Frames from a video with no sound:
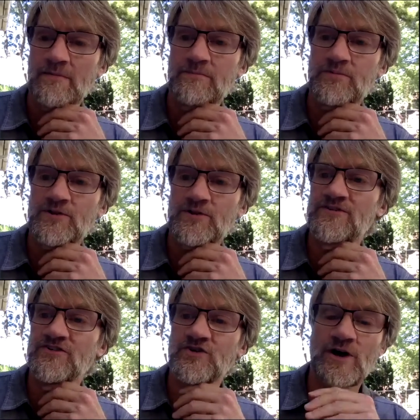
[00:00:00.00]
Please
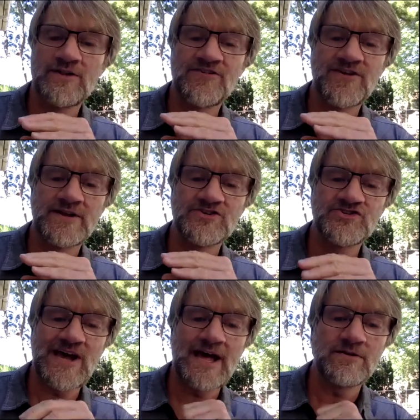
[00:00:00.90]
just go ahead and send a
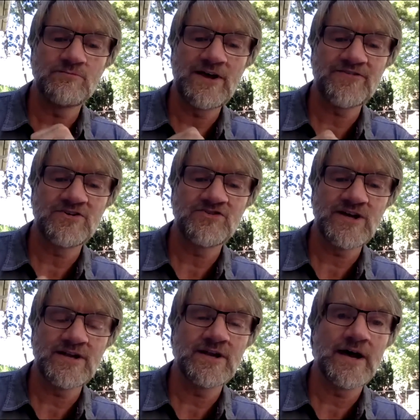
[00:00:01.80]
chat message
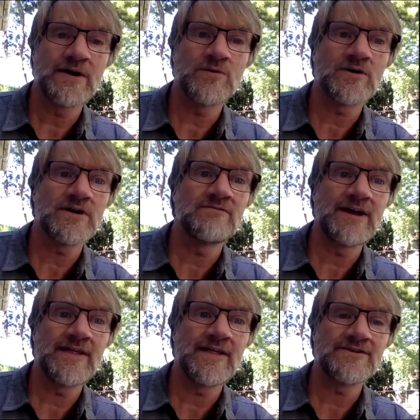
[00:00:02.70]
in and I will
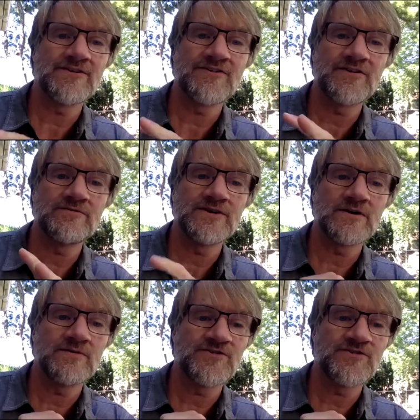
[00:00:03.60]
convey that to
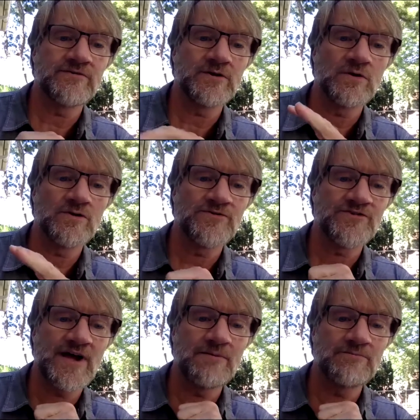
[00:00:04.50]
Sylvia. Sylvia will
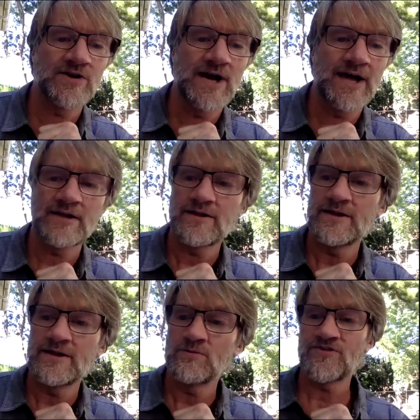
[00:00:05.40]
stop periodically
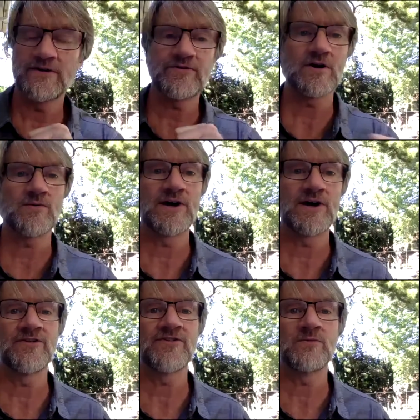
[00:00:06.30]
and we'll see if there are
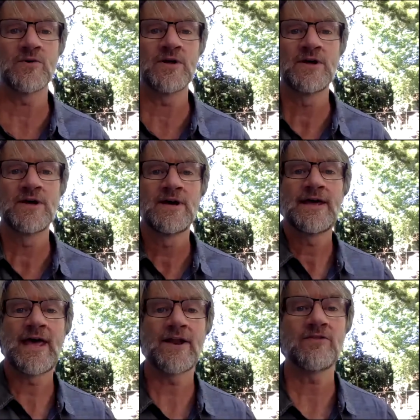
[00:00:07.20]
questions and we'll
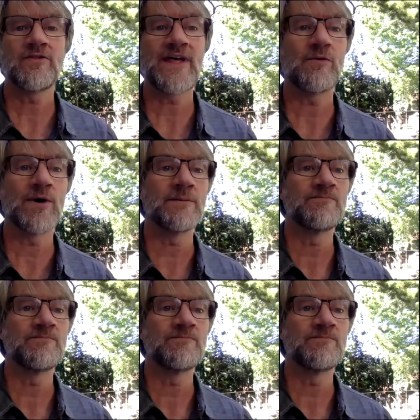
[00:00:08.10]
handle those that way.